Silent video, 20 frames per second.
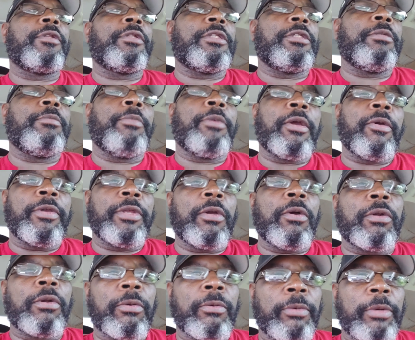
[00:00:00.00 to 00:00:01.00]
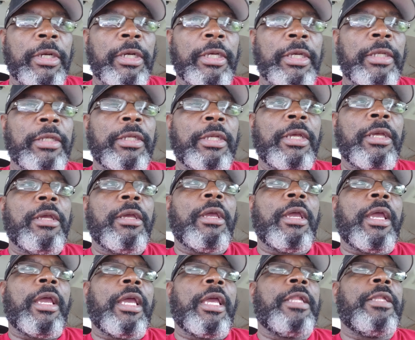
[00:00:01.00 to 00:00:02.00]
the Mariota run,
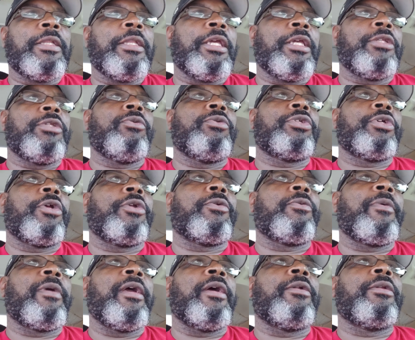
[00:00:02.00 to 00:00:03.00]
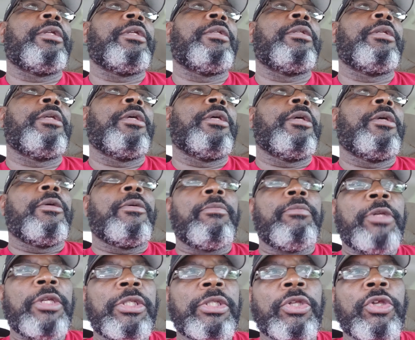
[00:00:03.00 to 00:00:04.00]
and then you turn around and
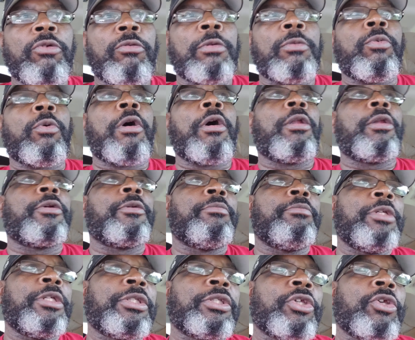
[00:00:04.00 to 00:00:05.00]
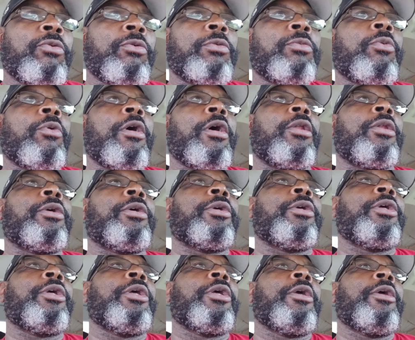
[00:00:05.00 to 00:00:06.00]
miscue with
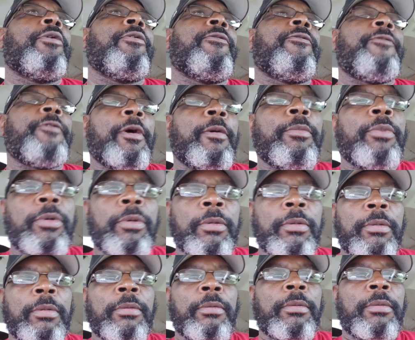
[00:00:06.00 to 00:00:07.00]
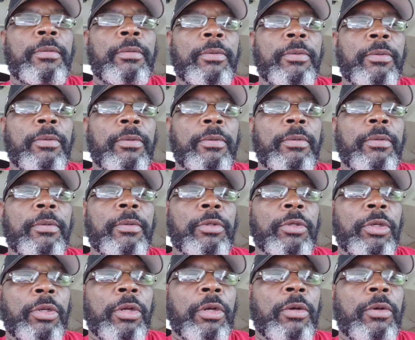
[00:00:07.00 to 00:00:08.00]
Waller, fumble.
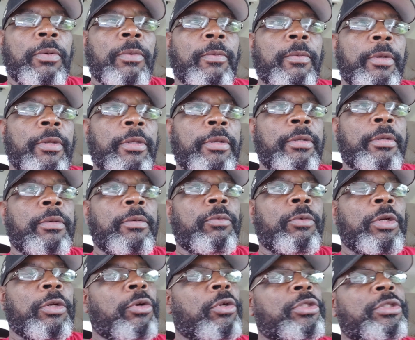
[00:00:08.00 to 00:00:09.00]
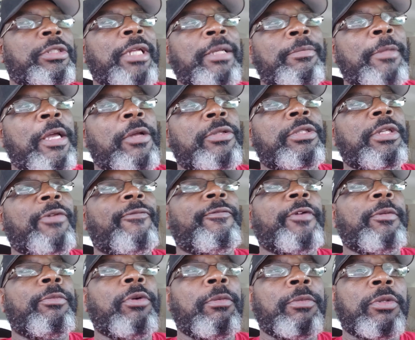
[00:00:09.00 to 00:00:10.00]
Well, I'm not going to say
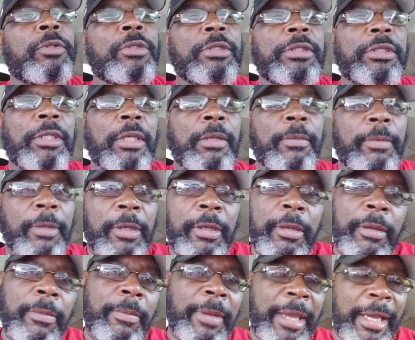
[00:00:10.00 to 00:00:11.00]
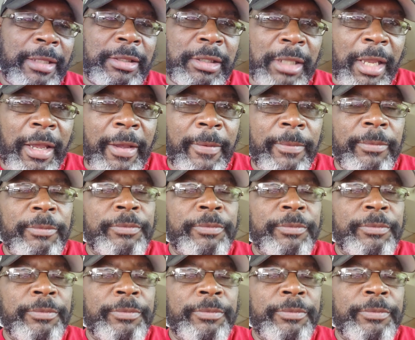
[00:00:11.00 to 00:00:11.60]
fumble. I'm going to say bad snap.